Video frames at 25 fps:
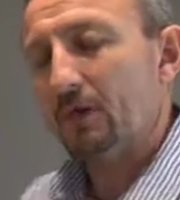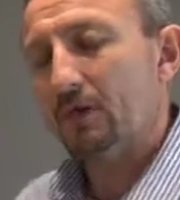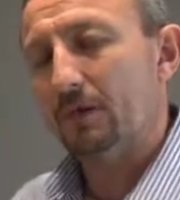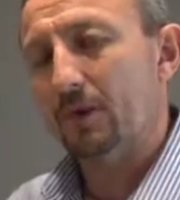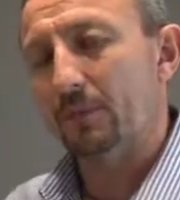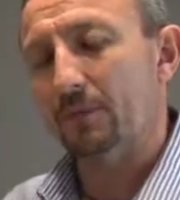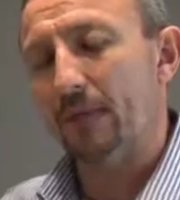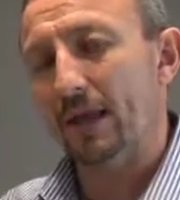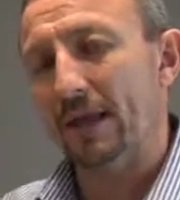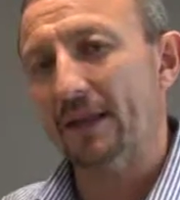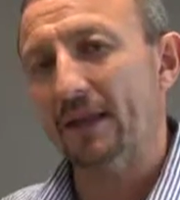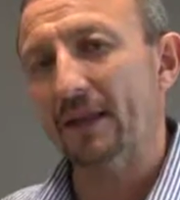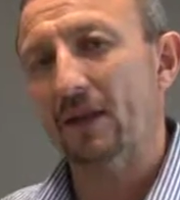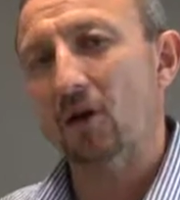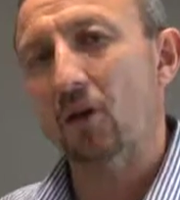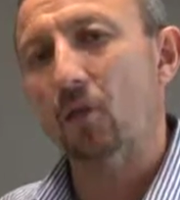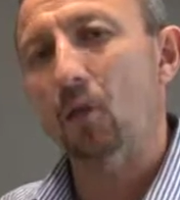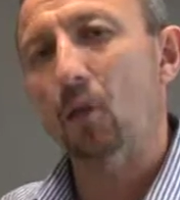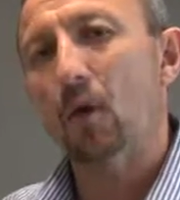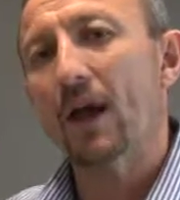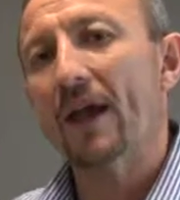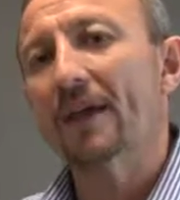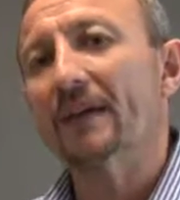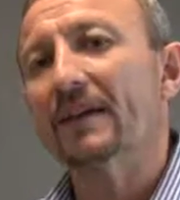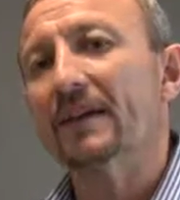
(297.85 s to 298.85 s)
depending on
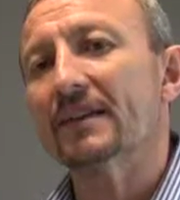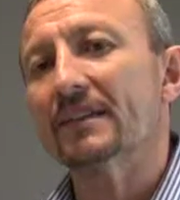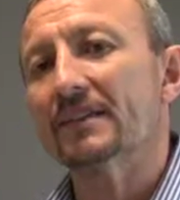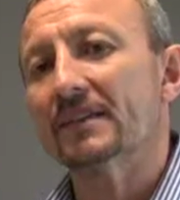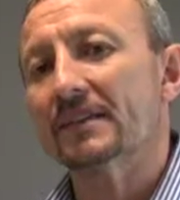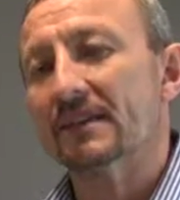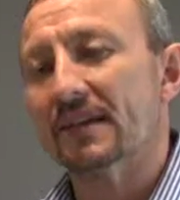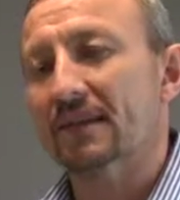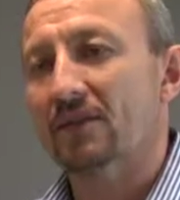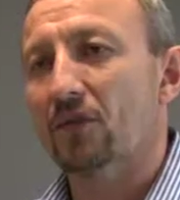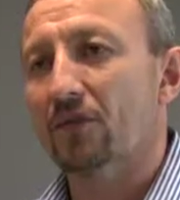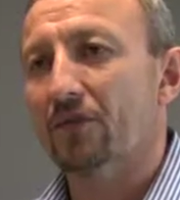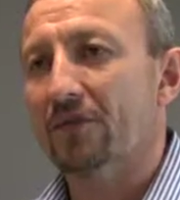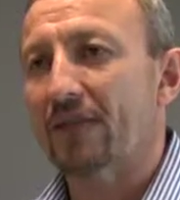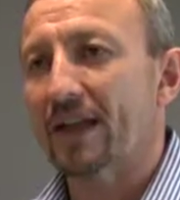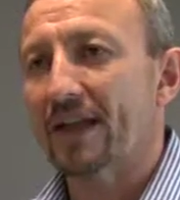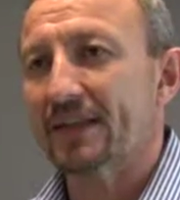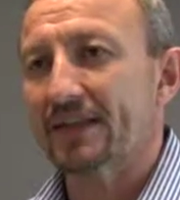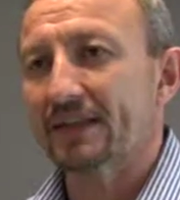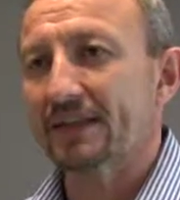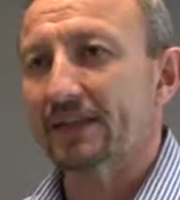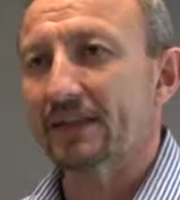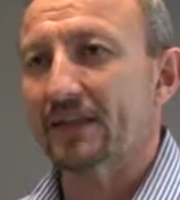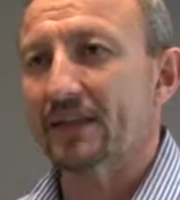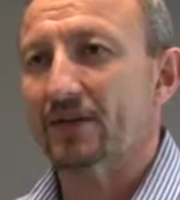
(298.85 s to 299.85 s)
where they sit on
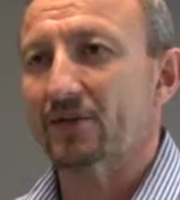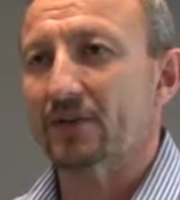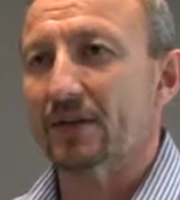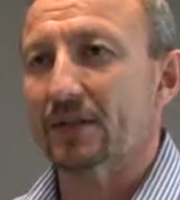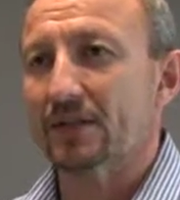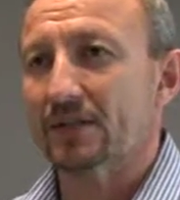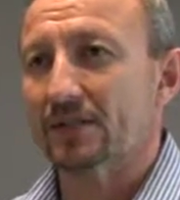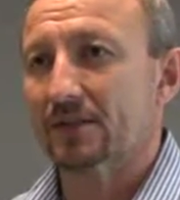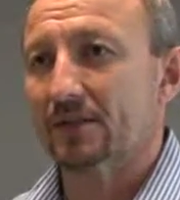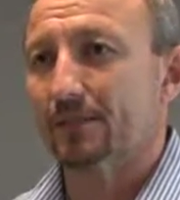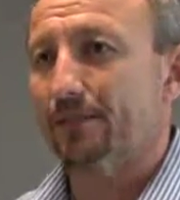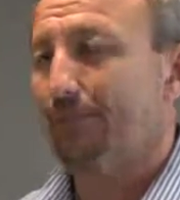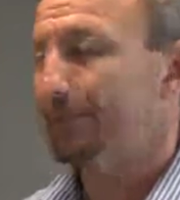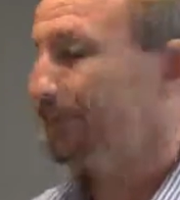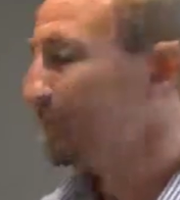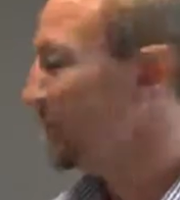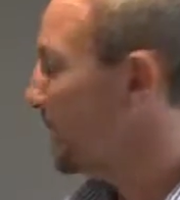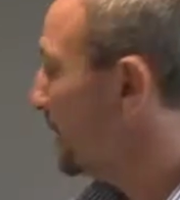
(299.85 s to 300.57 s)
that series.